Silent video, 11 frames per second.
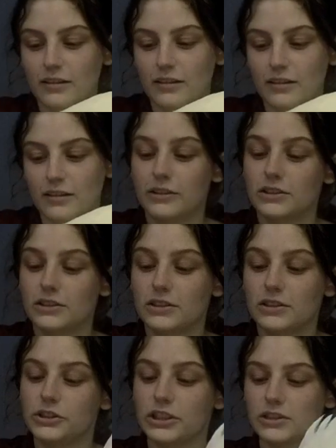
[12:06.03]
versus
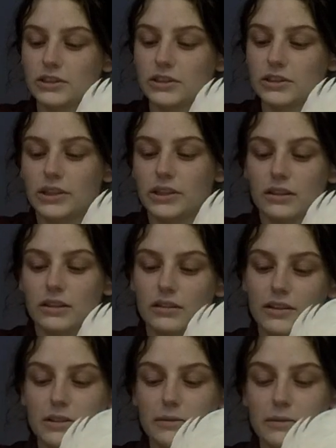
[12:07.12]
Cochins, who can live
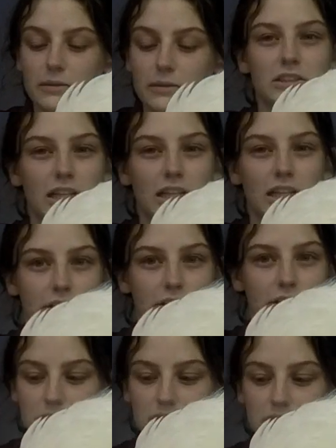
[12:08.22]
to be about 10 years
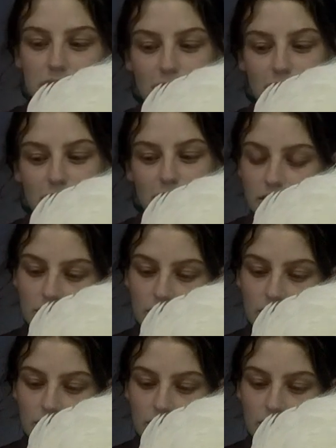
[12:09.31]
old at the most.